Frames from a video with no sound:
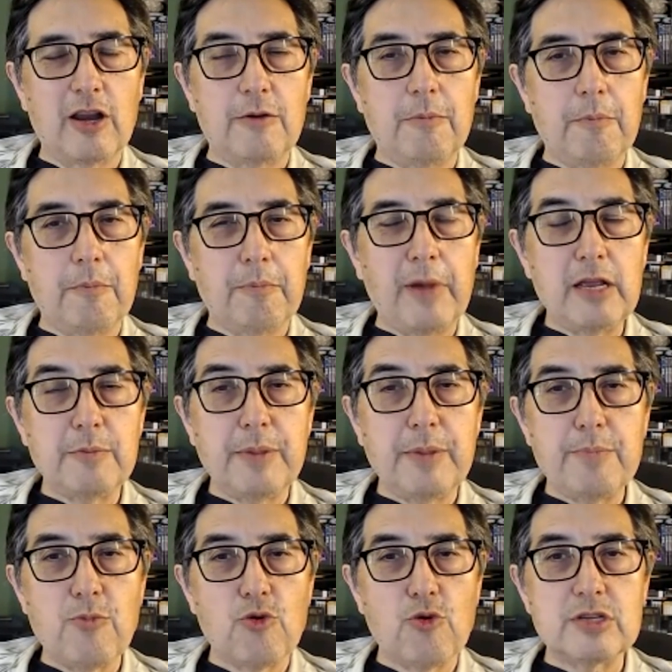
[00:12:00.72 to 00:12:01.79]
it might be
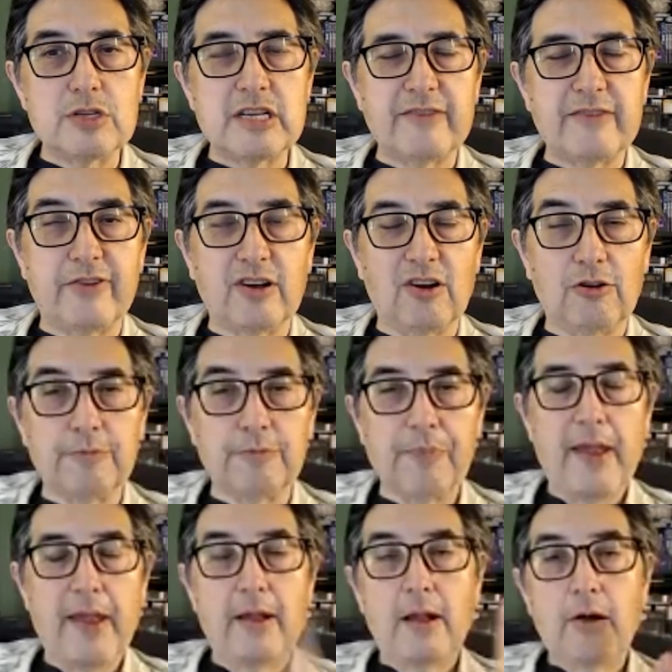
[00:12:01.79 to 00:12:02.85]
more difficult.
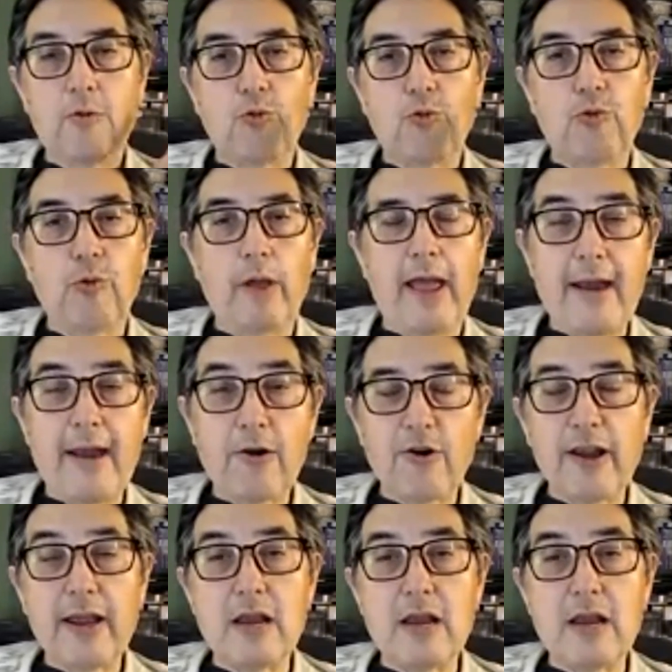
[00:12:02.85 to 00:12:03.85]
Area